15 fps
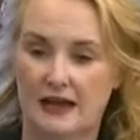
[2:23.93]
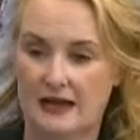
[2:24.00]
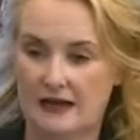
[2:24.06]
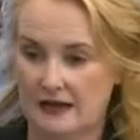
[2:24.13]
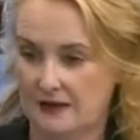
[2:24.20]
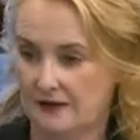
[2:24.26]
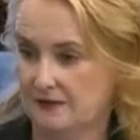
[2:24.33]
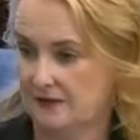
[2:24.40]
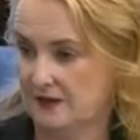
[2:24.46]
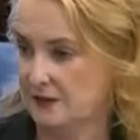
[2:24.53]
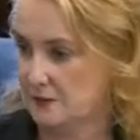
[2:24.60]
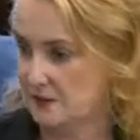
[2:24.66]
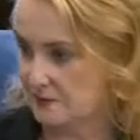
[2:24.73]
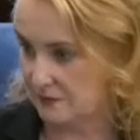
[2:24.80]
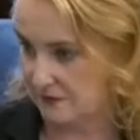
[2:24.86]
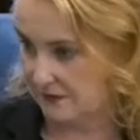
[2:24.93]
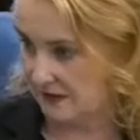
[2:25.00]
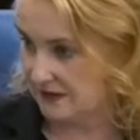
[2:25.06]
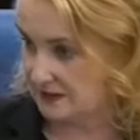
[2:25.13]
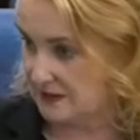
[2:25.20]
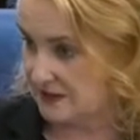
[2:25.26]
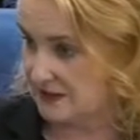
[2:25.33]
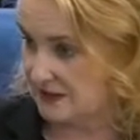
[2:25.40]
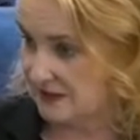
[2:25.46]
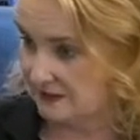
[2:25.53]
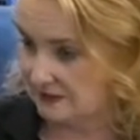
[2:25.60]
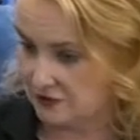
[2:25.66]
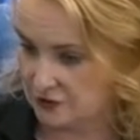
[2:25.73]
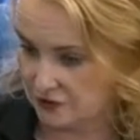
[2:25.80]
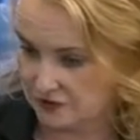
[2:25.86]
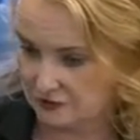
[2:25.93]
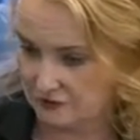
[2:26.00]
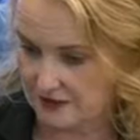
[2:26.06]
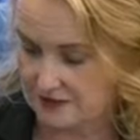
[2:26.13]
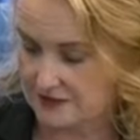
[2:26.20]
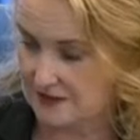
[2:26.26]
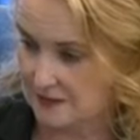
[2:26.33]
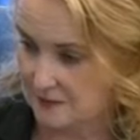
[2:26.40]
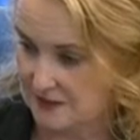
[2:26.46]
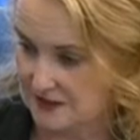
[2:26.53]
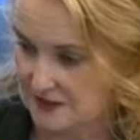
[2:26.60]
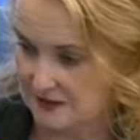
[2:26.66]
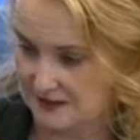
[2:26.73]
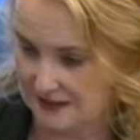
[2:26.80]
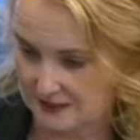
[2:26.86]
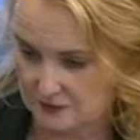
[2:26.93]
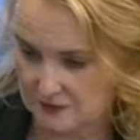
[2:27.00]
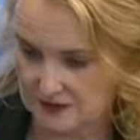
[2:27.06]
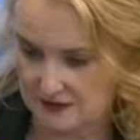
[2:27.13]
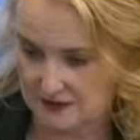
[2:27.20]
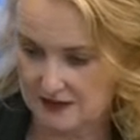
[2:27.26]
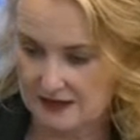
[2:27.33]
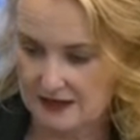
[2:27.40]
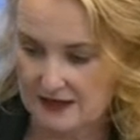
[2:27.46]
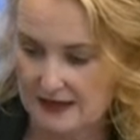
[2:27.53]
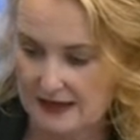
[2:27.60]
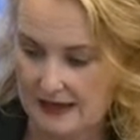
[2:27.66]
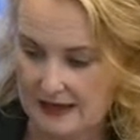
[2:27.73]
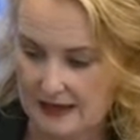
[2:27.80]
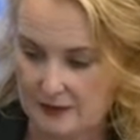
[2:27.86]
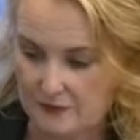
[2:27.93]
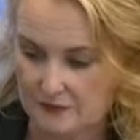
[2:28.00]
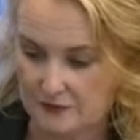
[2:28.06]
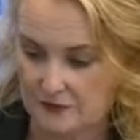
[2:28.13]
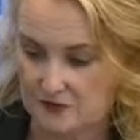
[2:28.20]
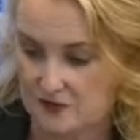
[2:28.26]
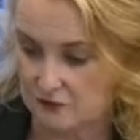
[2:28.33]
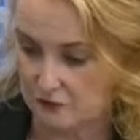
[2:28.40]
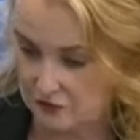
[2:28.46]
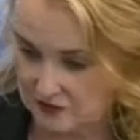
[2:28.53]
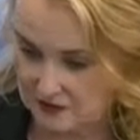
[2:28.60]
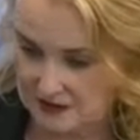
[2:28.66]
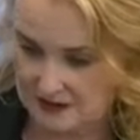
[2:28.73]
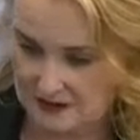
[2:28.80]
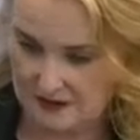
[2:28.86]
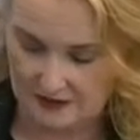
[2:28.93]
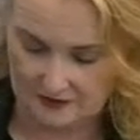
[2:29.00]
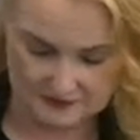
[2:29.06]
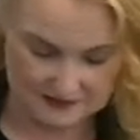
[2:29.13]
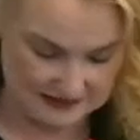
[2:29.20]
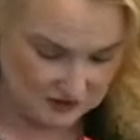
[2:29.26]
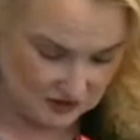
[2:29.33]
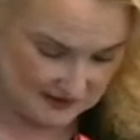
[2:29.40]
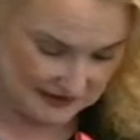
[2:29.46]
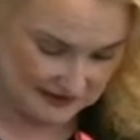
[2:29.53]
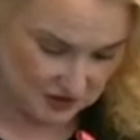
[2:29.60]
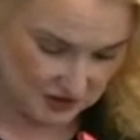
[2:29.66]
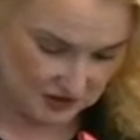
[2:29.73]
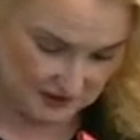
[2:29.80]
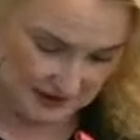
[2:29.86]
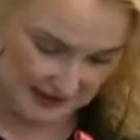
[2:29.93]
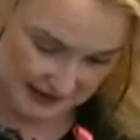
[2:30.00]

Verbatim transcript: uh, that was provided in the Joint Oireachtas Committee on Housing um, for the scrutiny of the legislation